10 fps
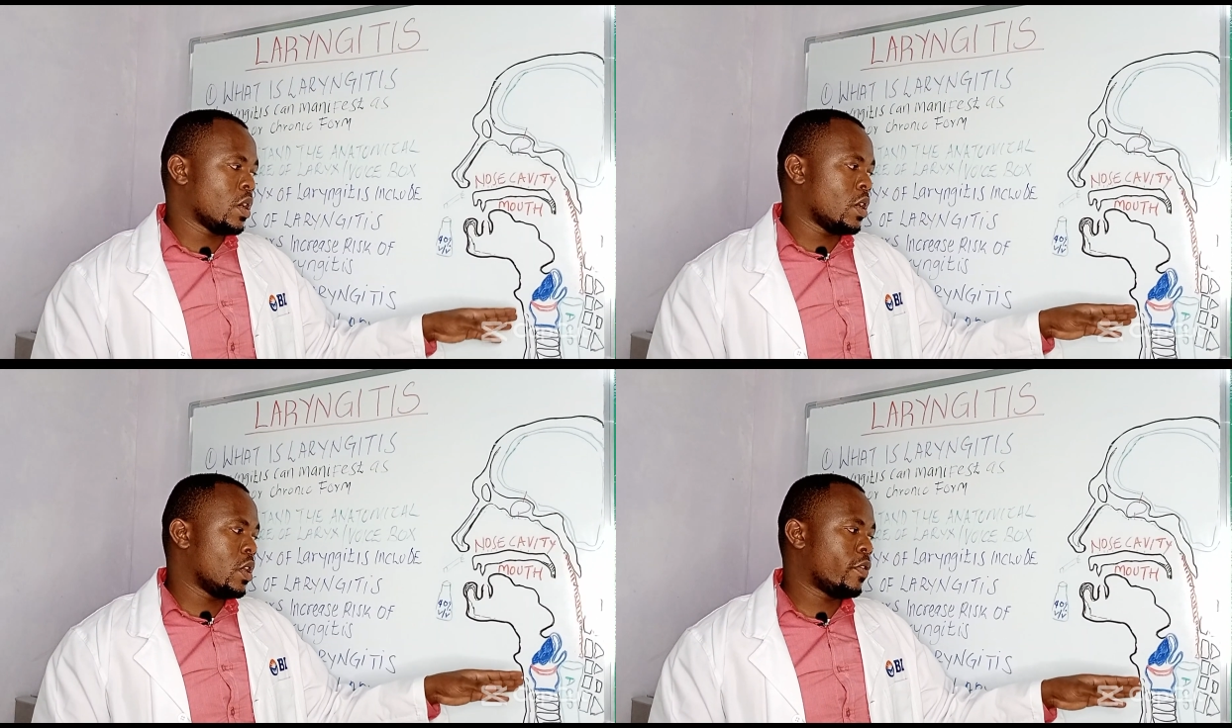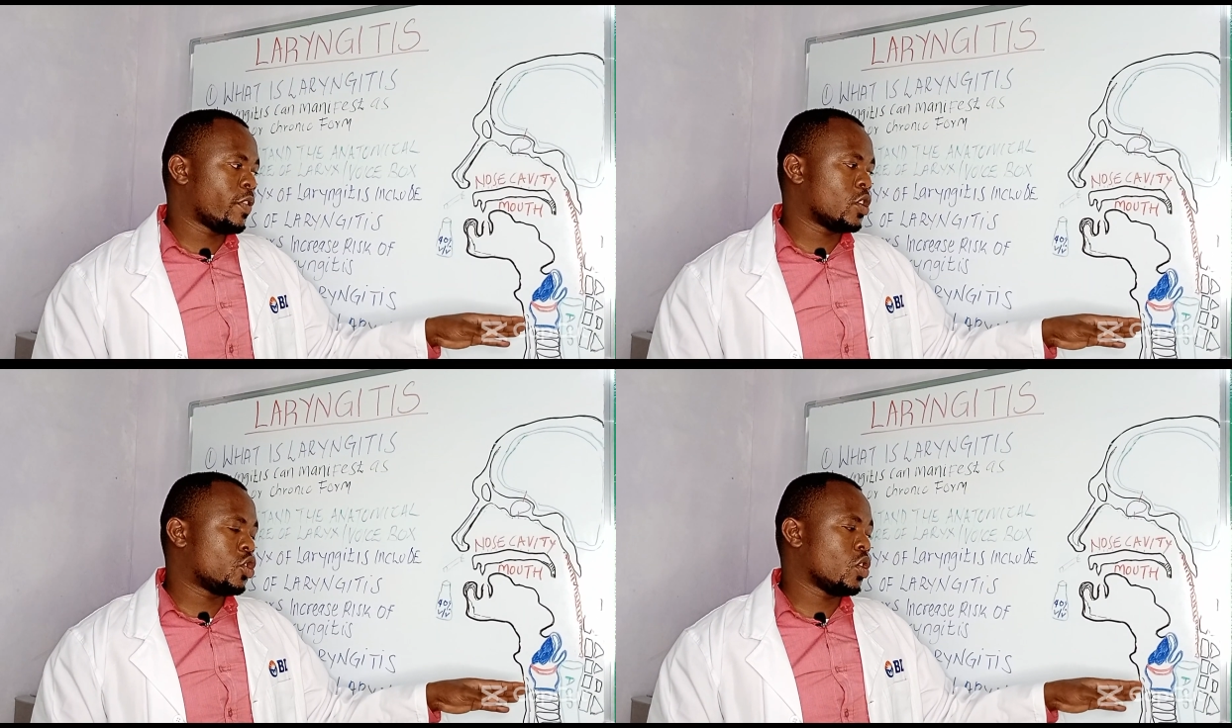
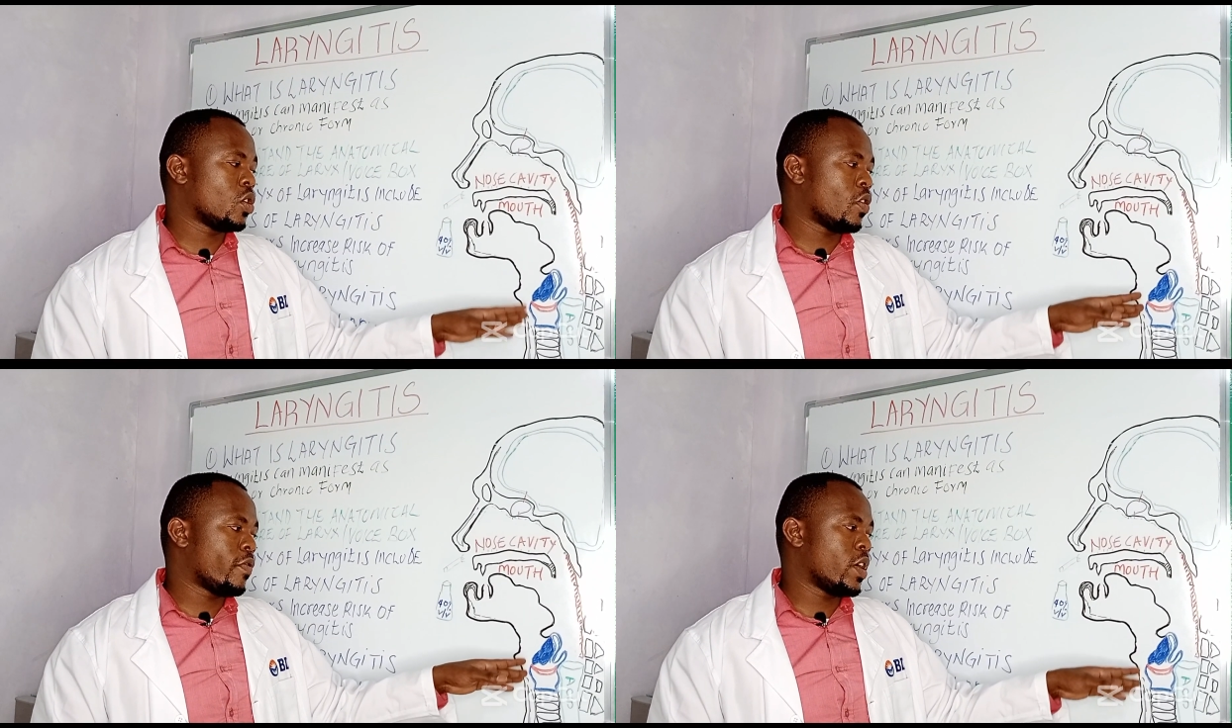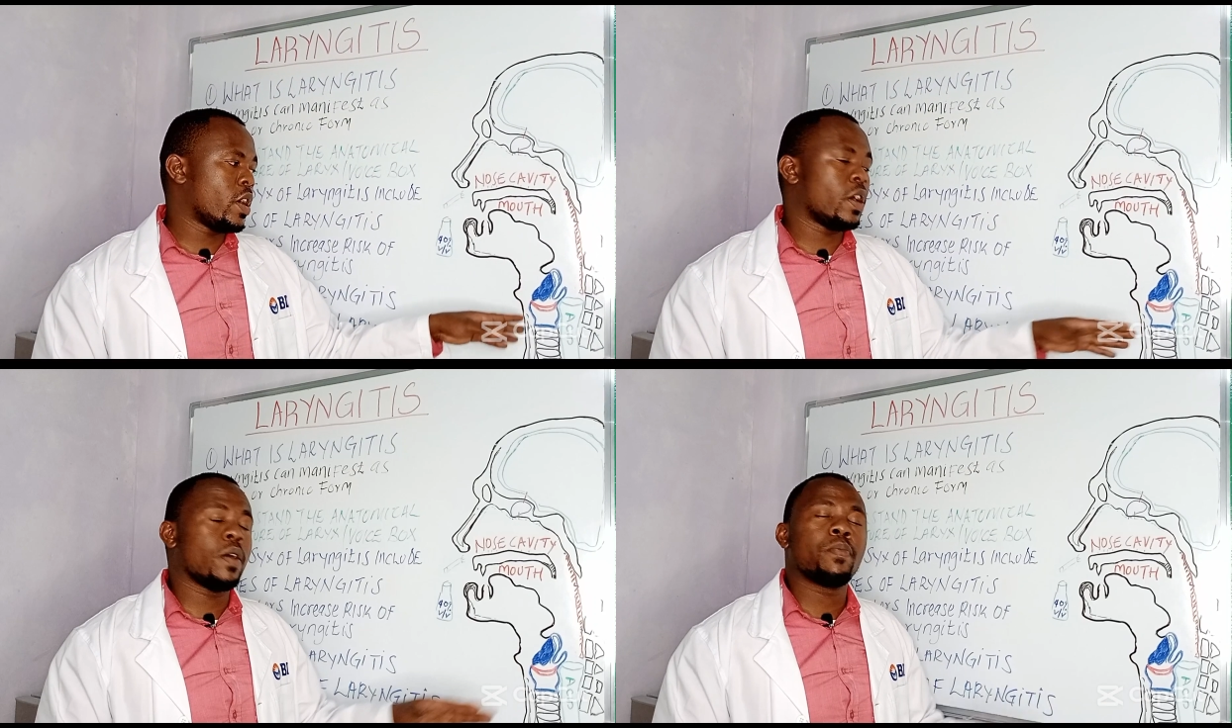infection of
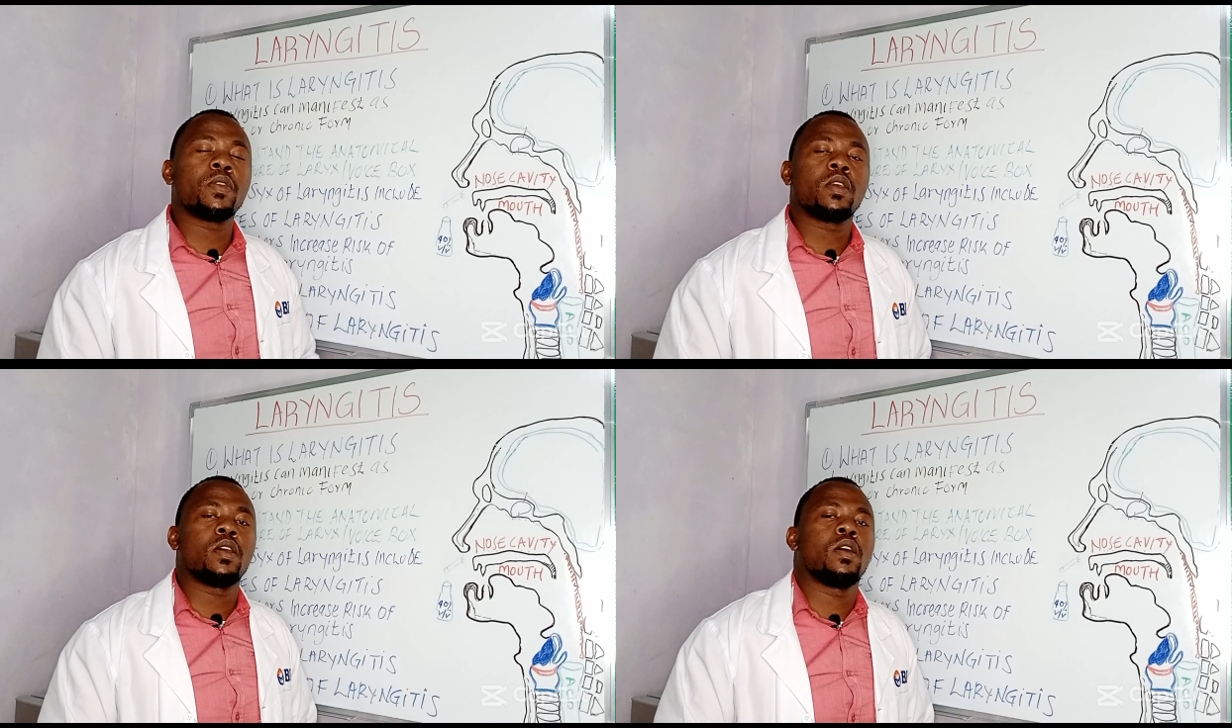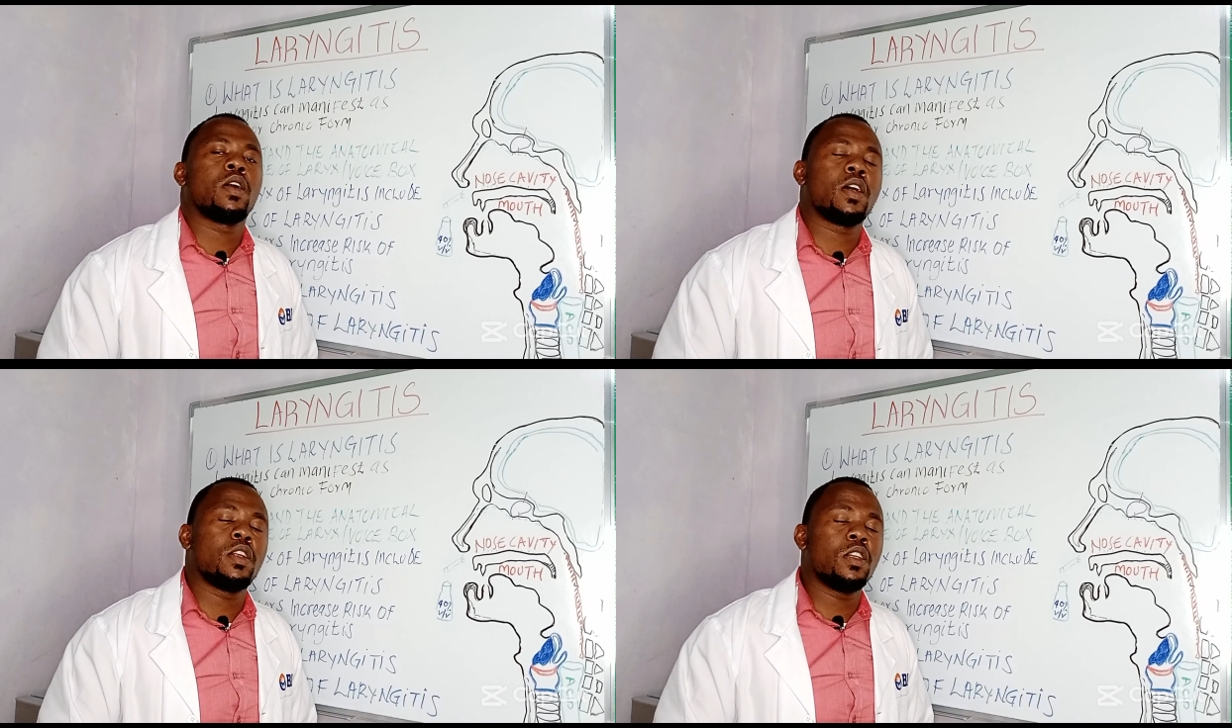the
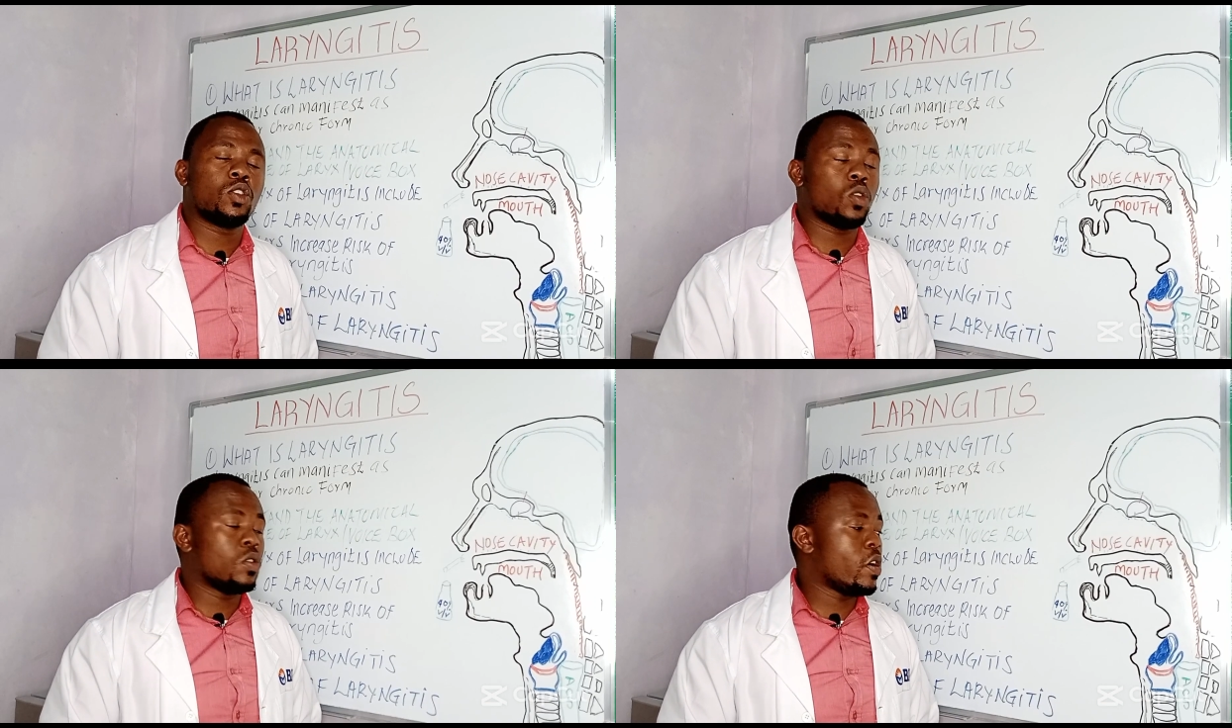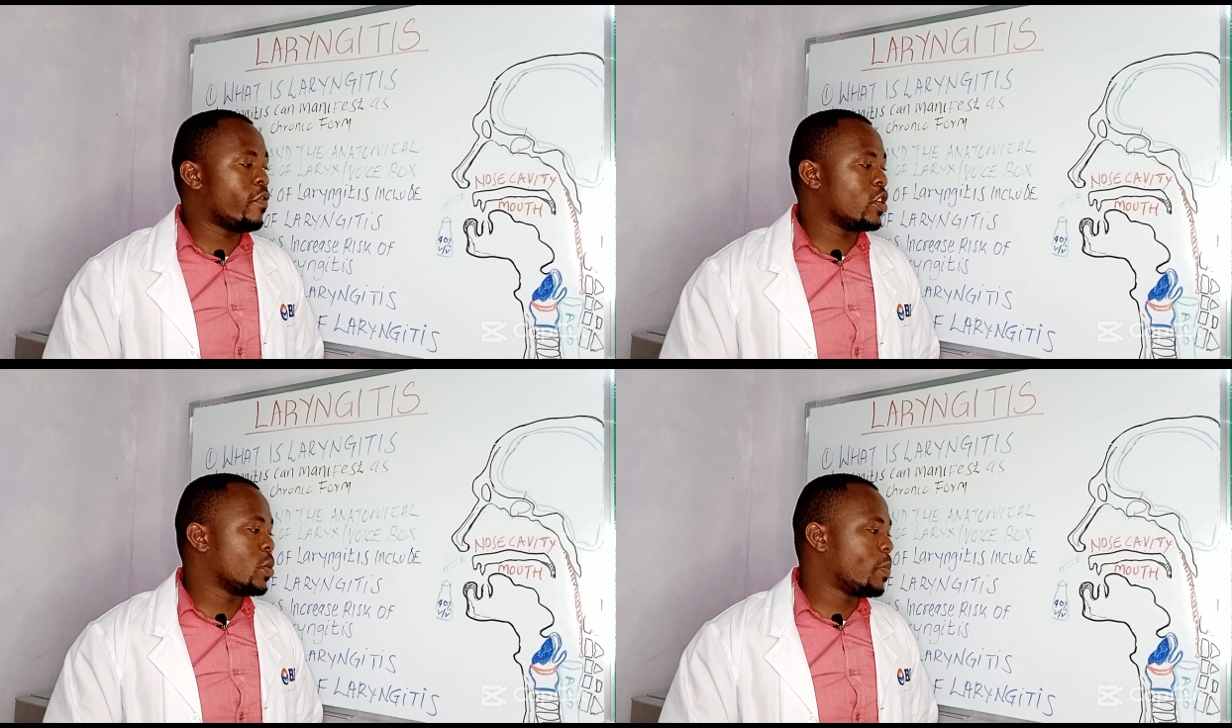larynx or your
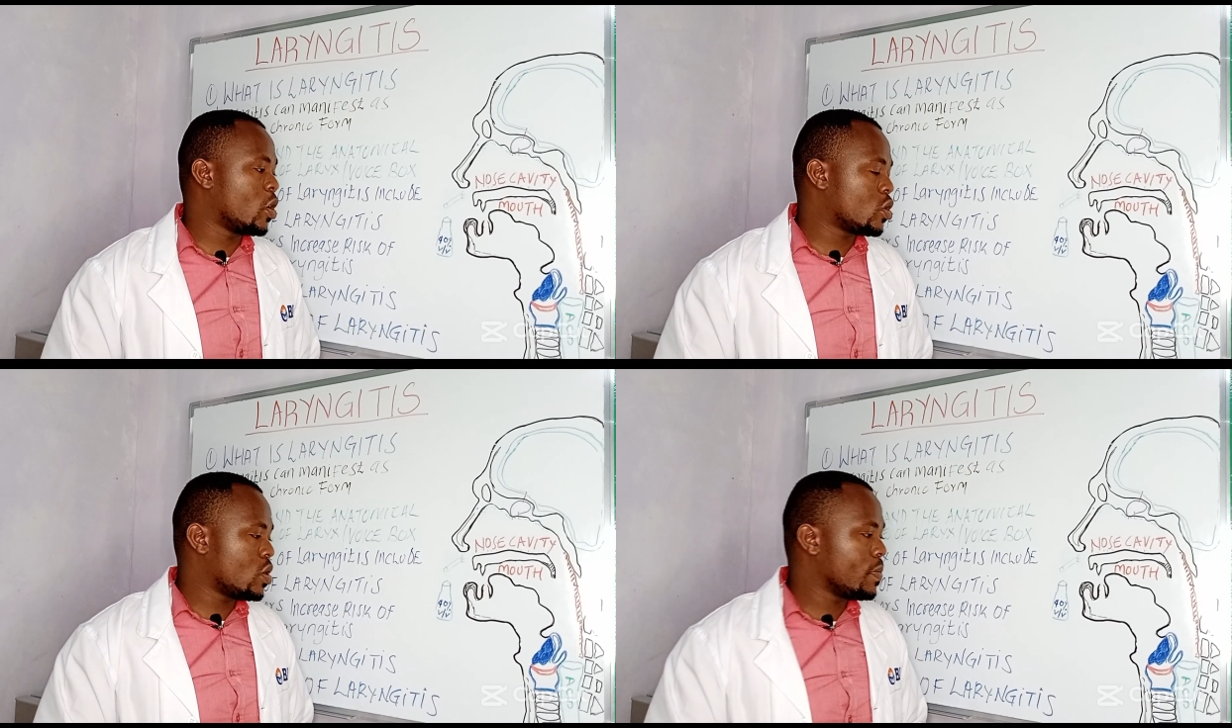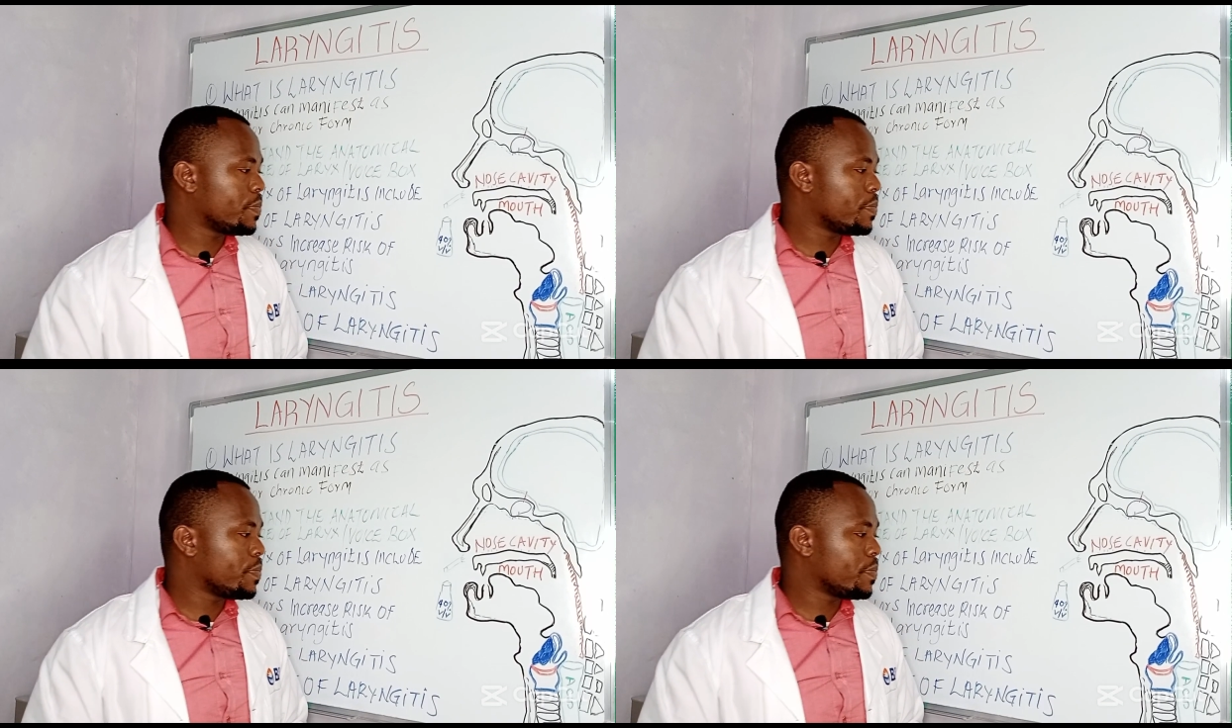voice box.